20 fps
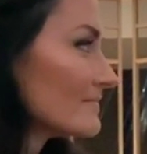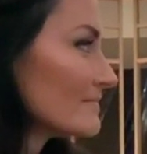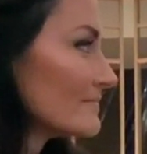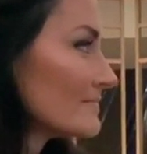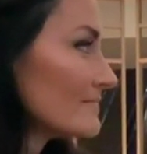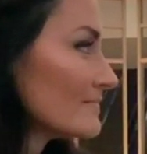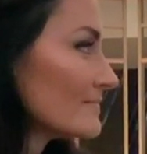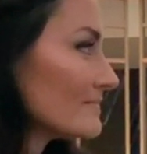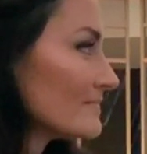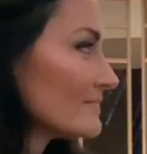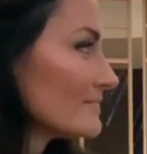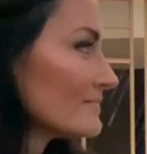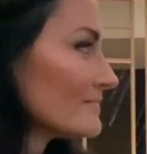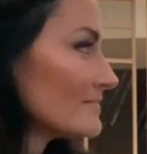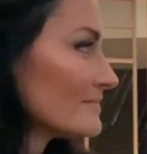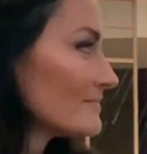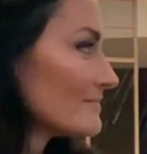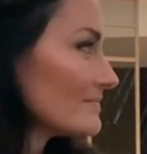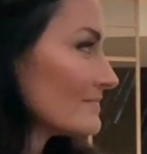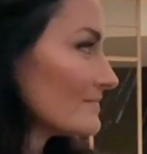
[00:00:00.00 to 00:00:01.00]

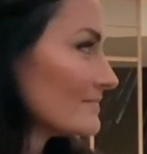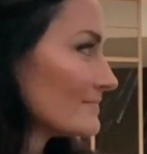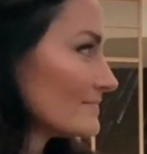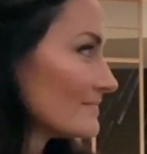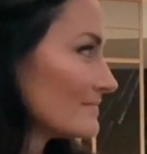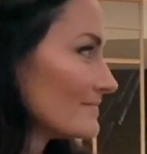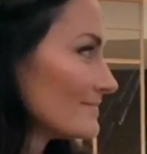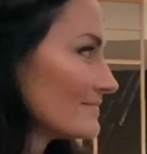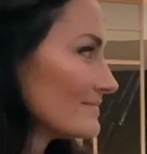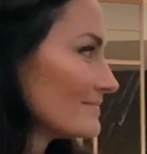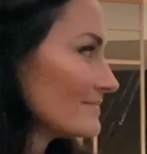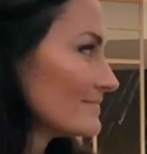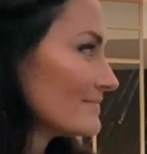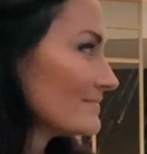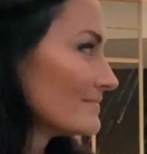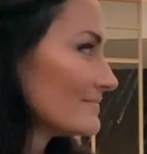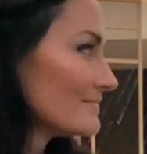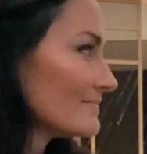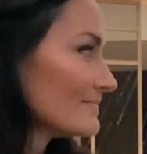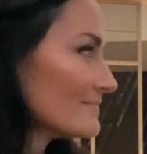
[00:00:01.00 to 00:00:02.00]

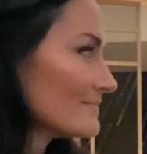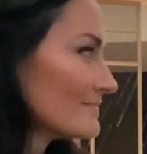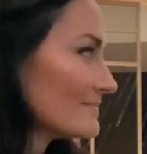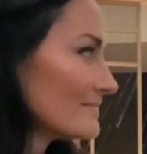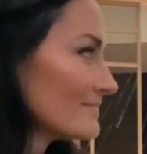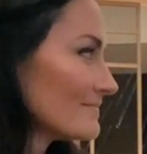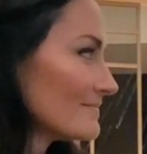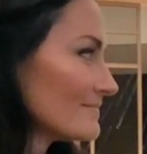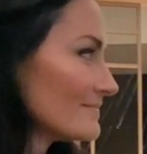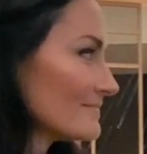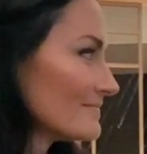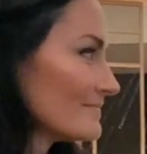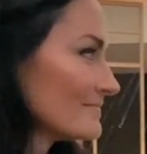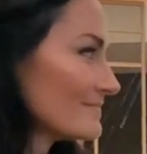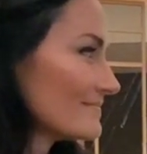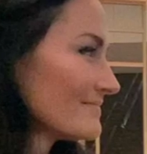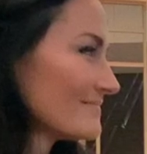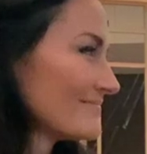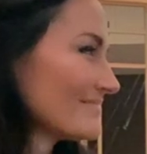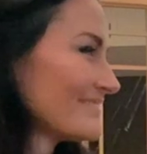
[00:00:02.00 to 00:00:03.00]

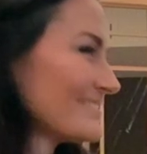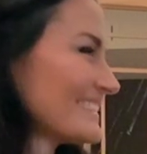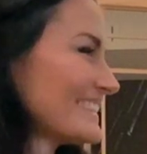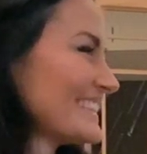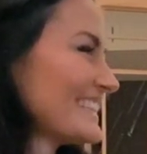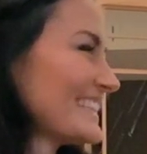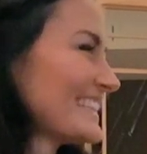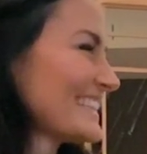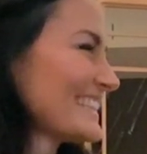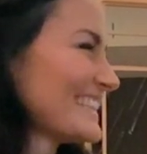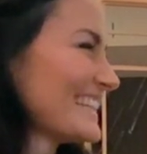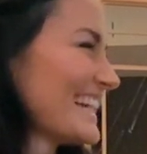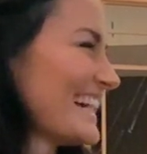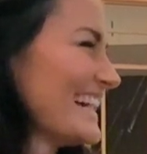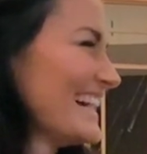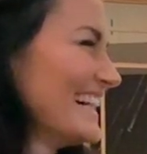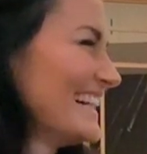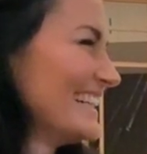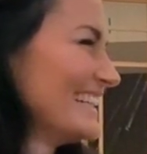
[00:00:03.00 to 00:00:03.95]
[no speech]